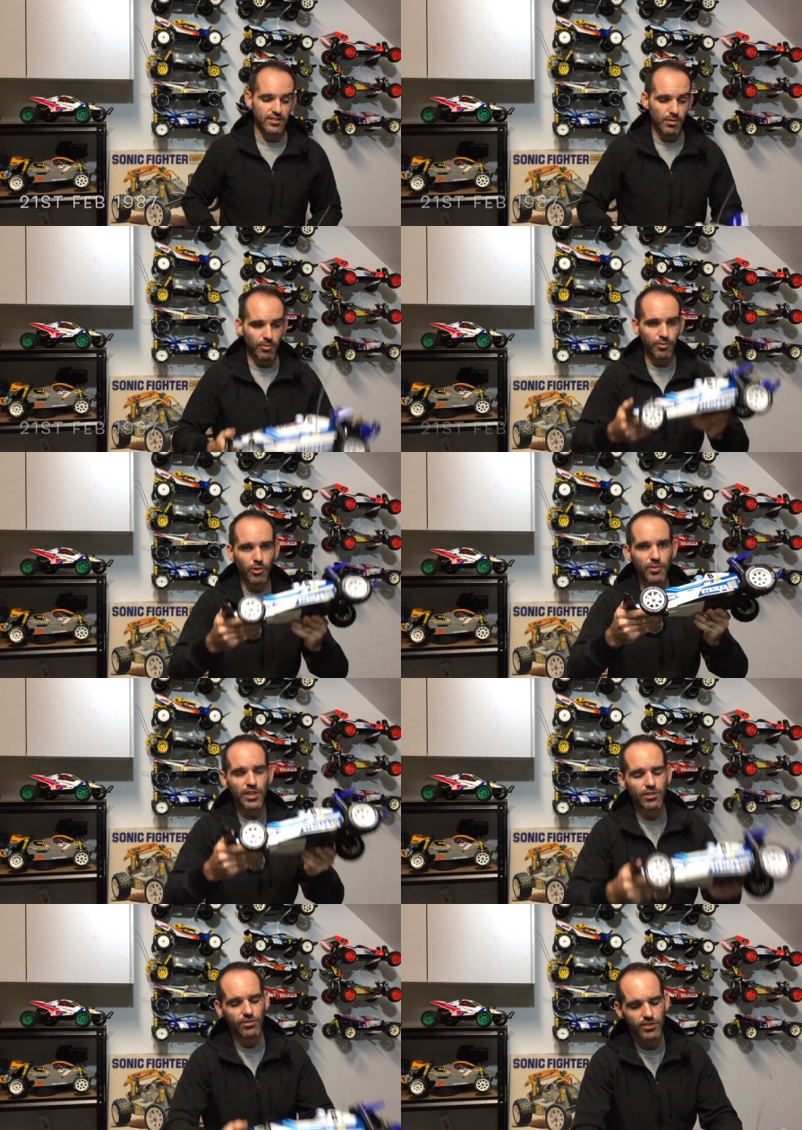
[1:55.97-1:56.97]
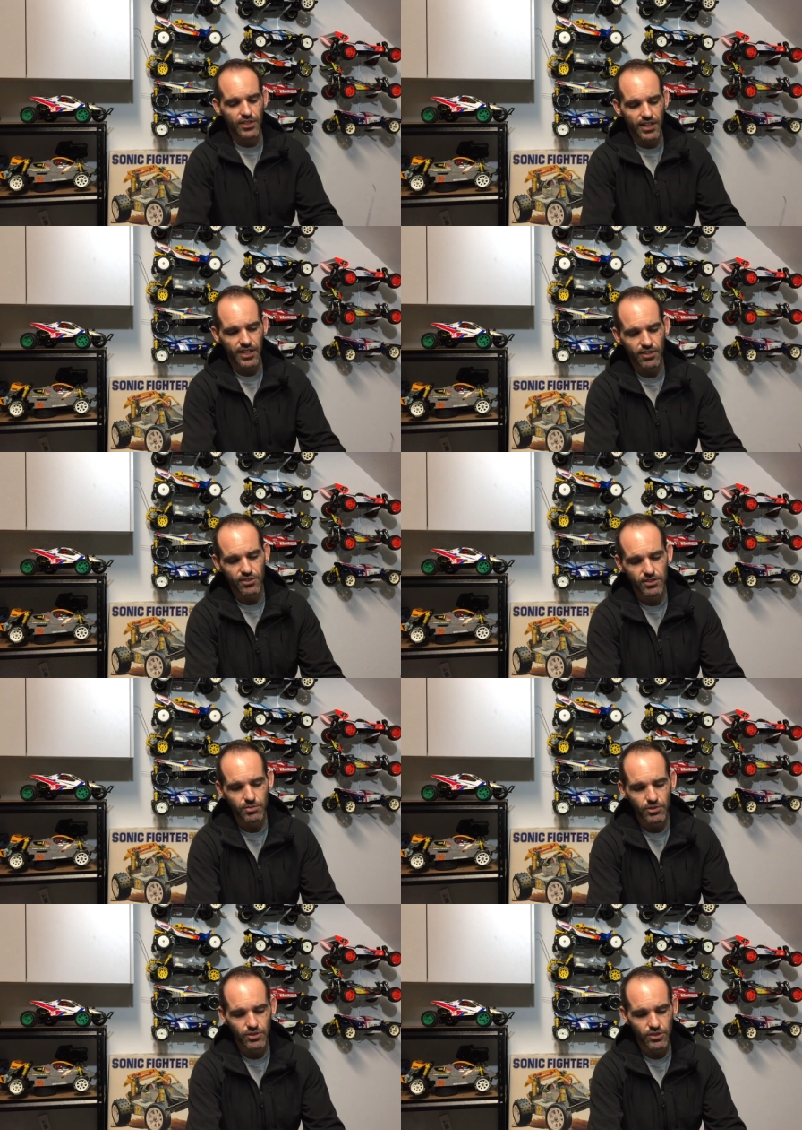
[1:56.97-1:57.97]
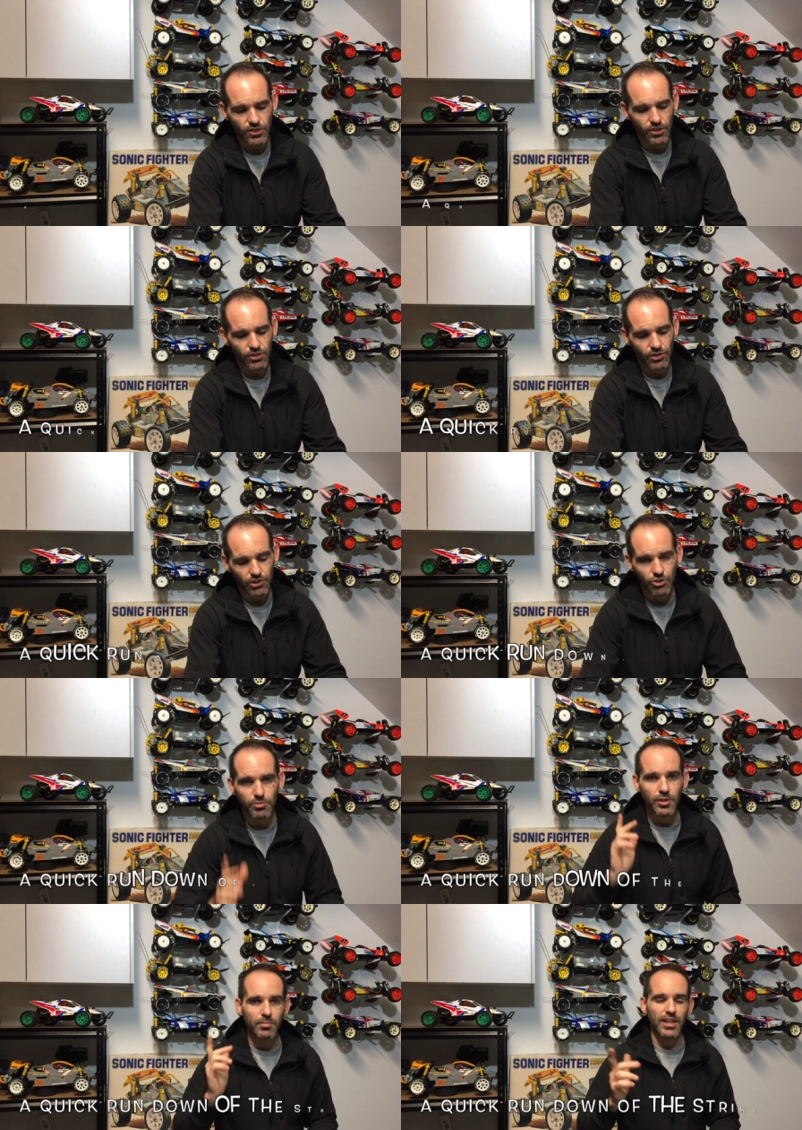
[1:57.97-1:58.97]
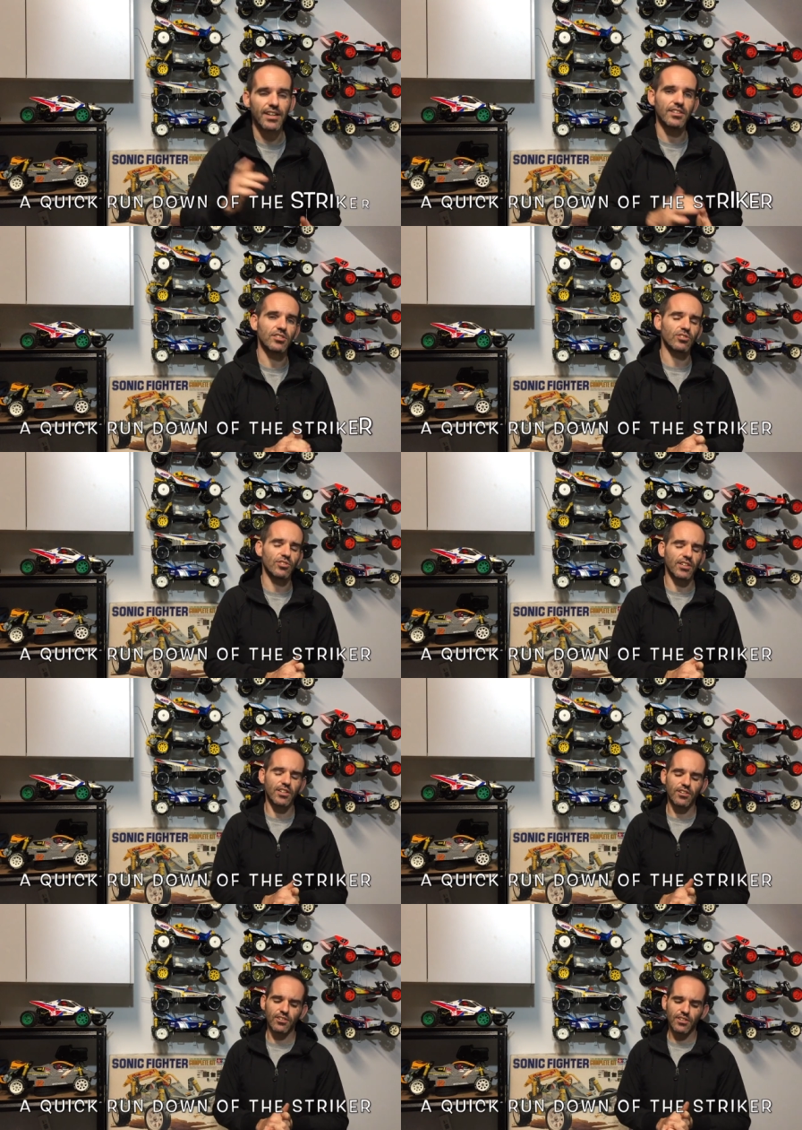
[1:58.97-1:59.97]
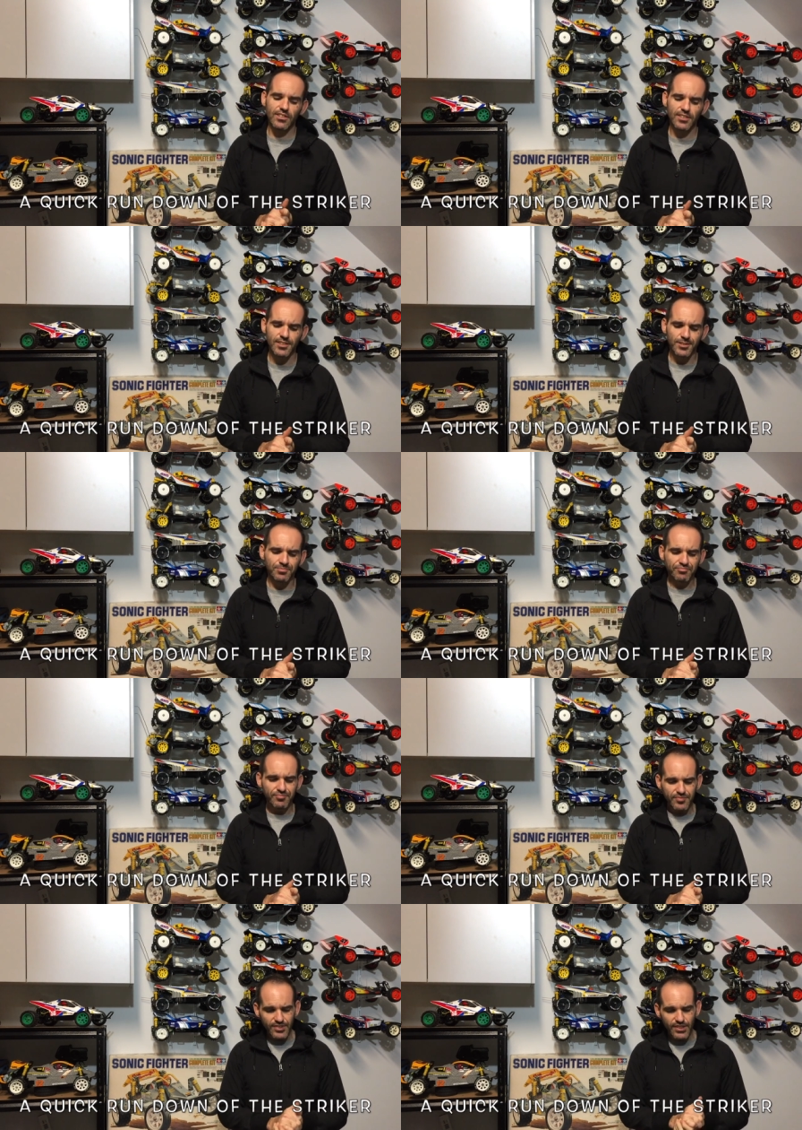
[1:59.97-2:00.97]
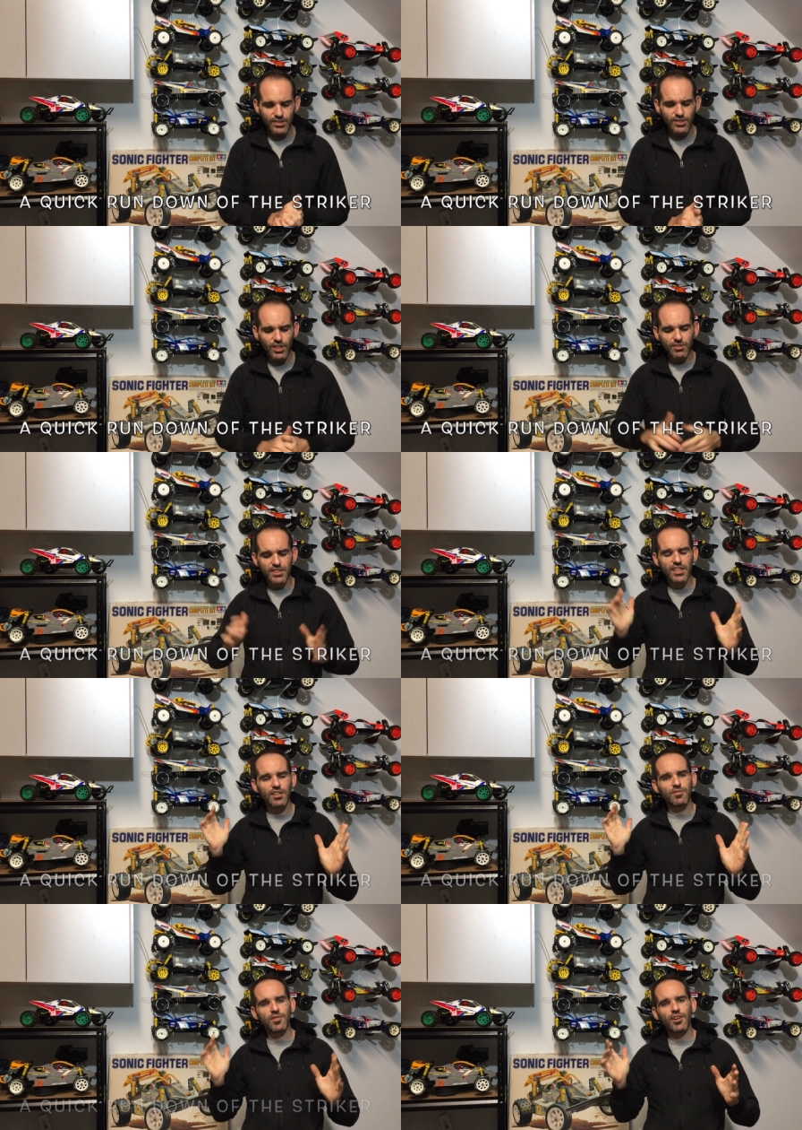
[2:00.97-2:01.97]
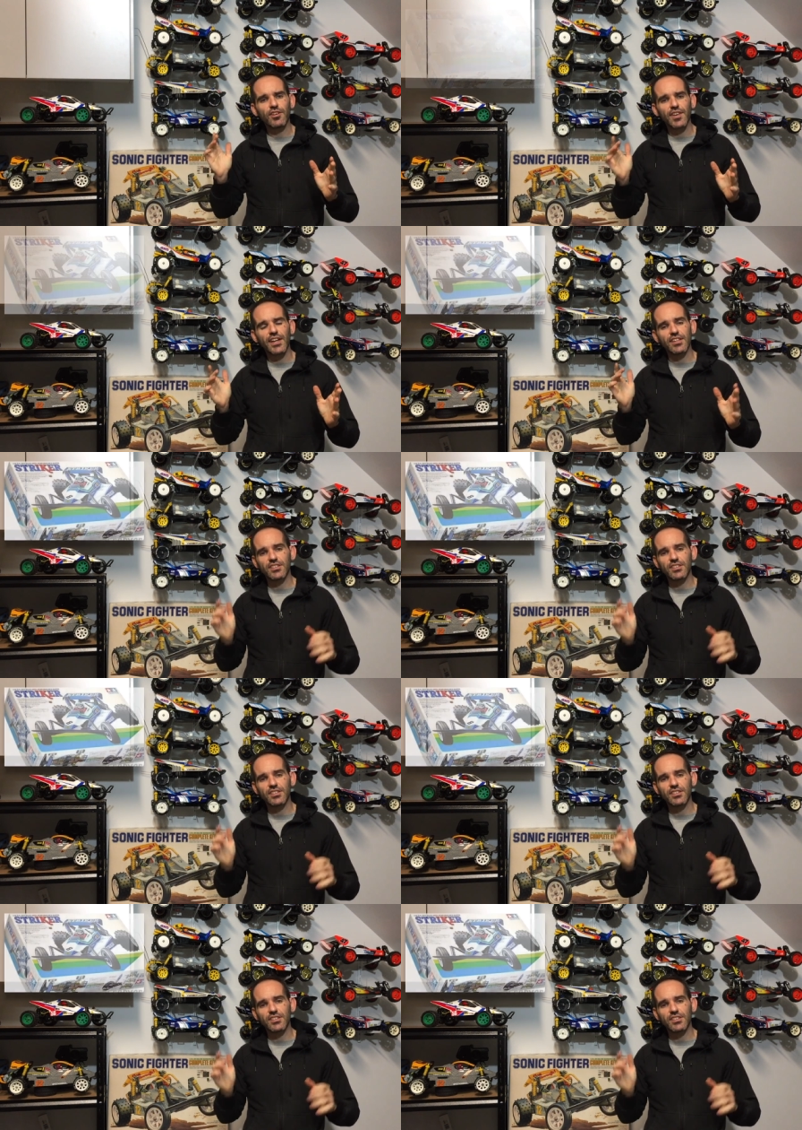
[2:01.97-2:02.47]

So before we get on to that, I just wanted to tell you a little bit about the Striker, guys. So it's kit five eight